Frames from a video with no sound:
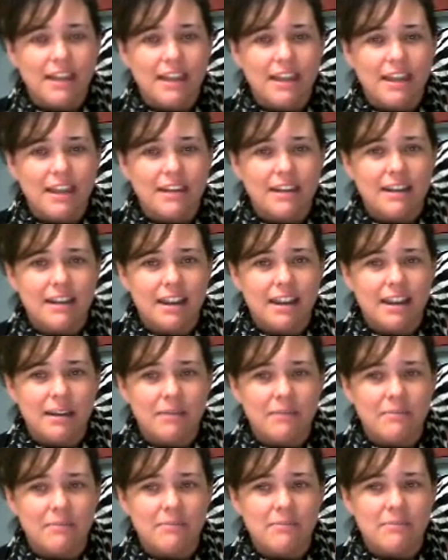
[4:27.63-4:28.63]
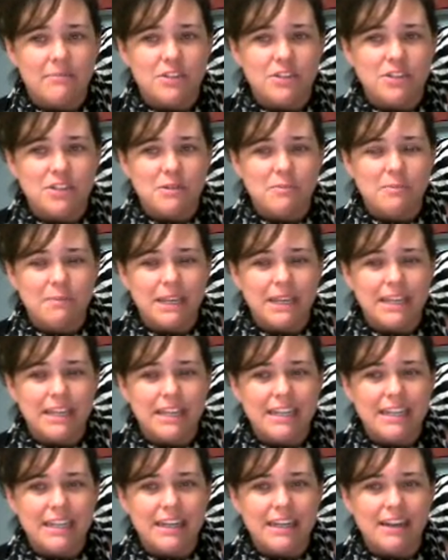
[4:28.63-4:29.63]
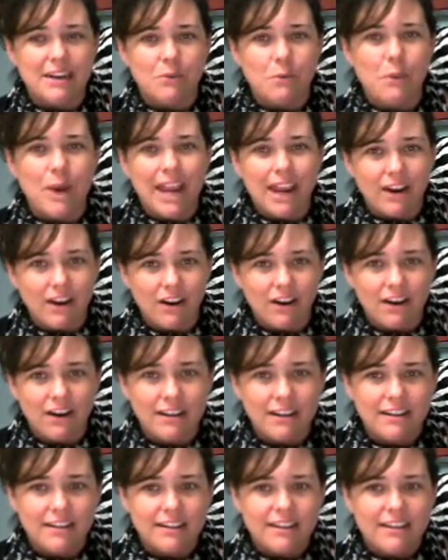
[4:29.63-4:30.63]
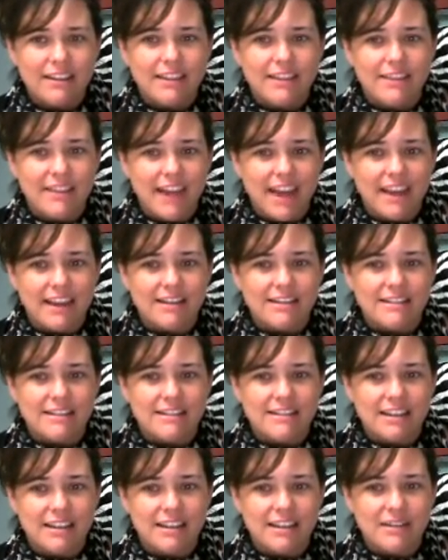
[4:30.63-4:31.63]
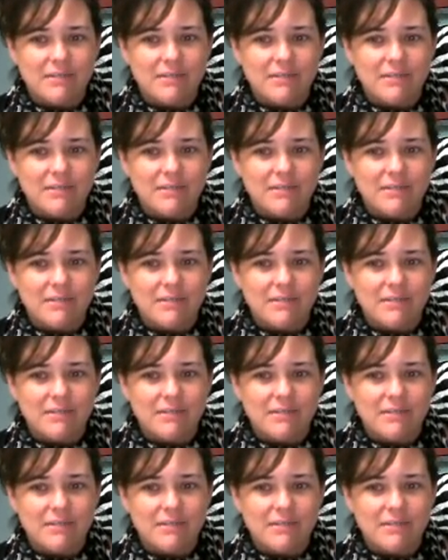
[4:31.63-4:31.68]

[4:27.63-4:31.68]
And just be aware that